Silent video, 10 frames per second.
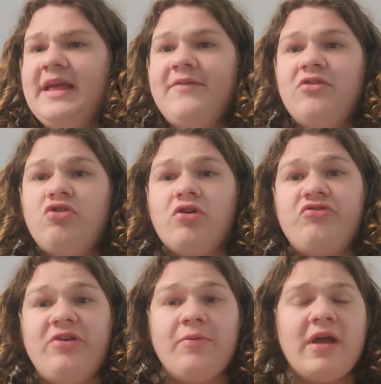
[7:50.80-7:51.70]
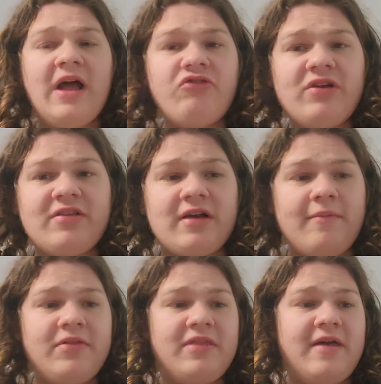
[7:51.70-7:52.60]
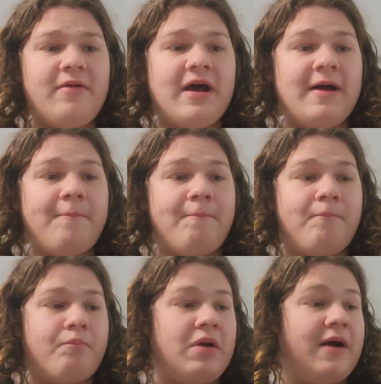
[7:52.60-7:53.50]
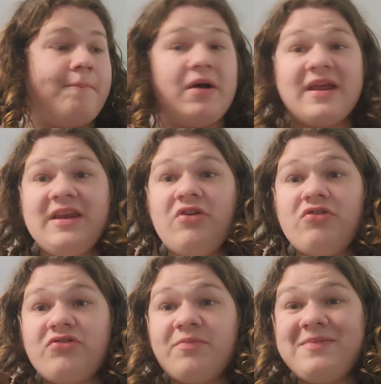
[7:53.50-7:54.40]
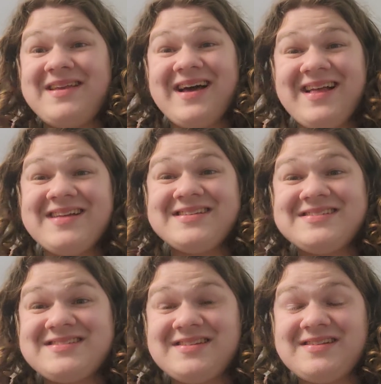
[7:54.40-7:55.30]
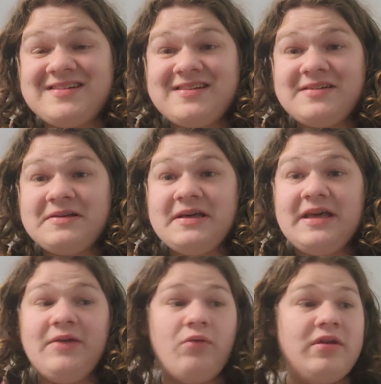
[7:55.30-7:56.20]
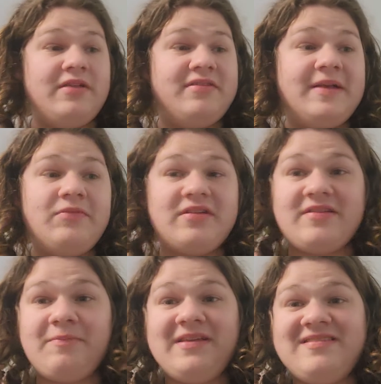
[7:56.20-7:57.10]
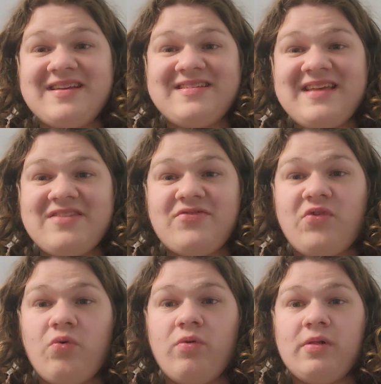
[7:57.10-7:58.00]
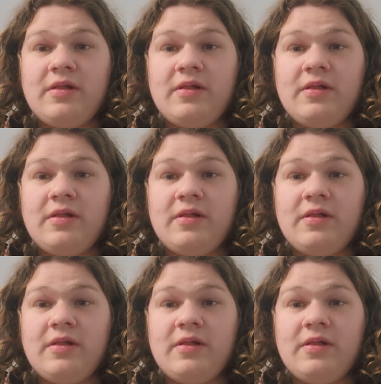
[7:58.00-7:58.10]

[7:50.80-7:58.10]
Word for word: He even took a cheaper contract to come to uh, uh, Buccaneers because he wanted his team to be successful.